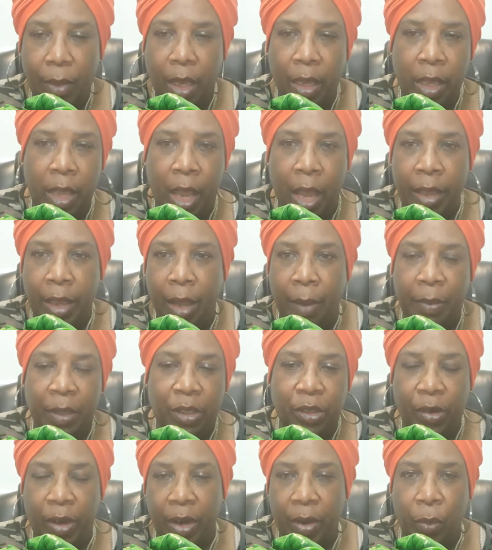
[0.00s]
Yeah, y'all be
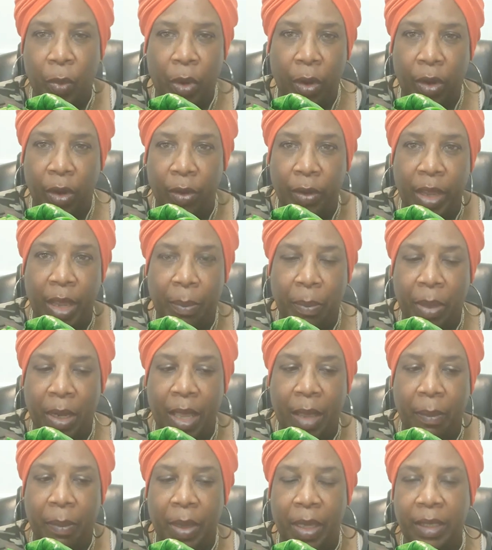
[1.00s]
trying to work on that
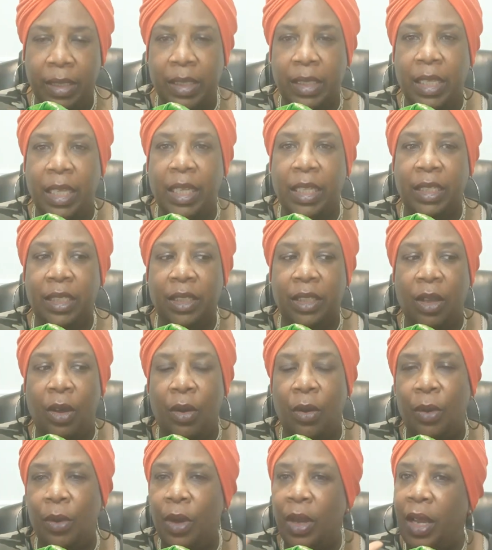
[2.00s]
plant-based thing.
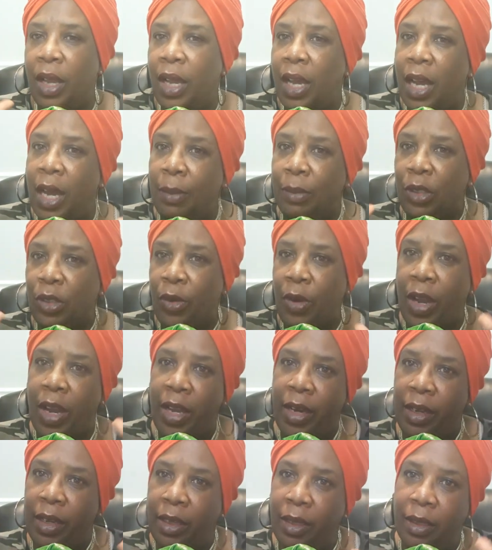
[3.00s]
So I'm
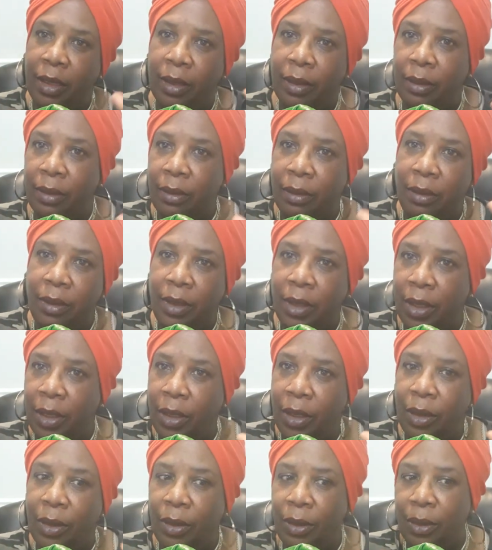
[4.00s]
trying
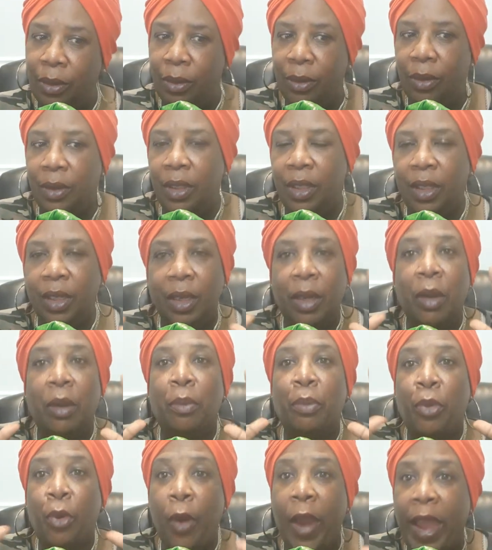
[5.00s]
to,
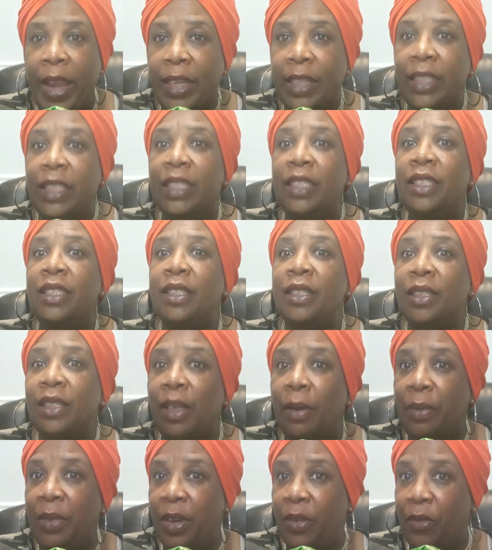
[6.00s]
practice
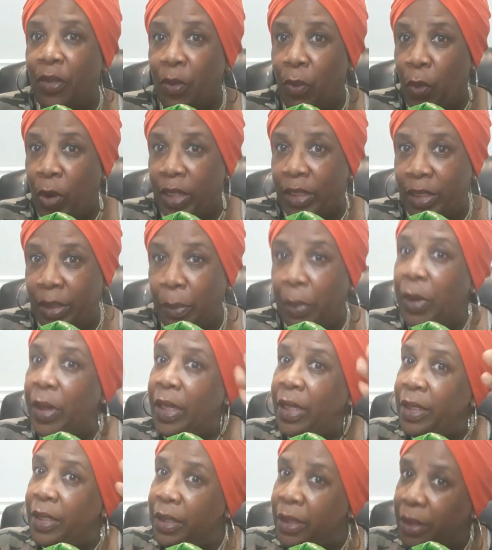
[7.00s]
some different
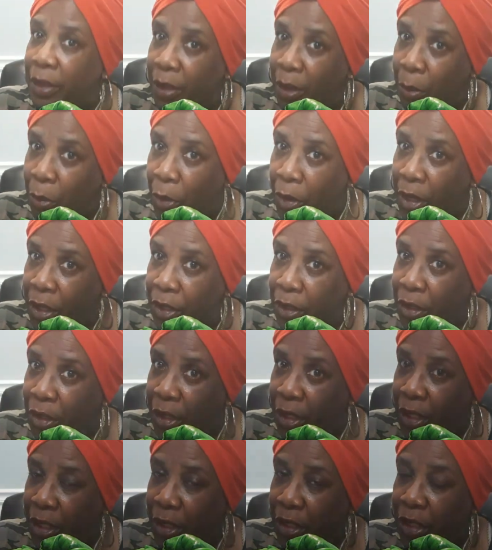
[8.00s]
recipes to bring to
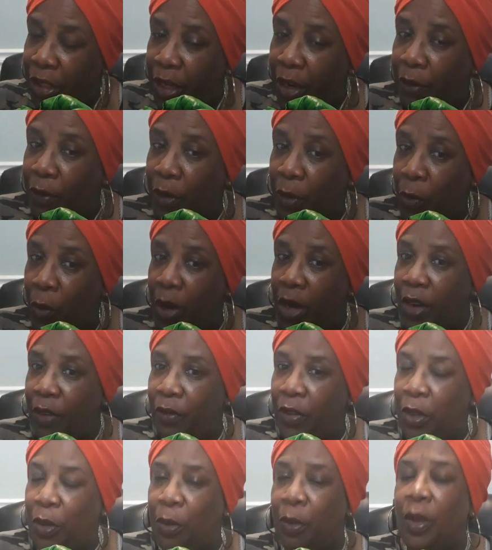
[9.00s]
each and every one of
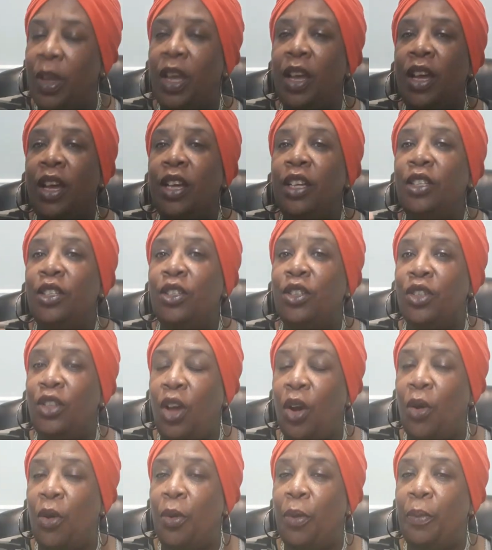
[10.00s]
you.
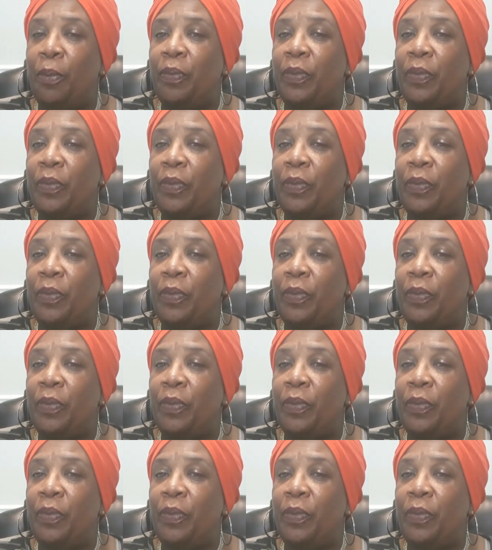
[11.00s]
So